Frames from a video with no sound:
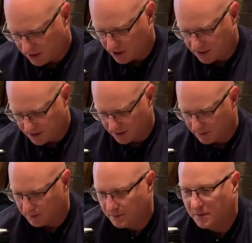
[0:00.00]
adjust
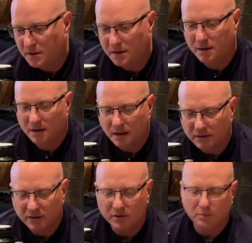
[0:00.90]
them
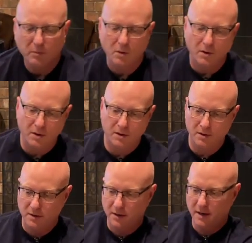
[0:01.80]
a little
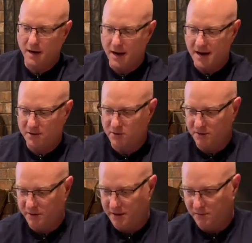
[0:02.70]
more
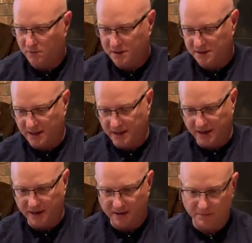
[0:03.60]
accurately once I
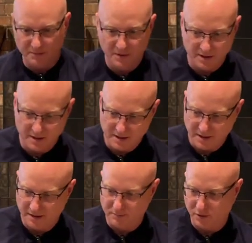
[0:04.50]
get them
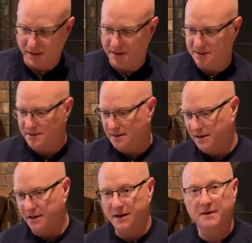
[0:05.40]
in place and
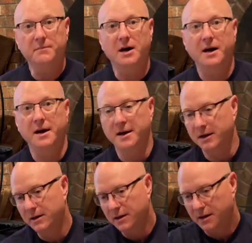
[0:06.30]
I get my
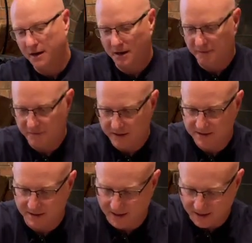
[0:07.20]

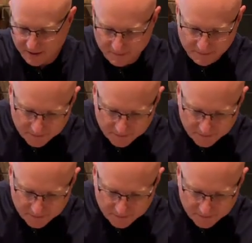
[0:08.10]
Vixen on.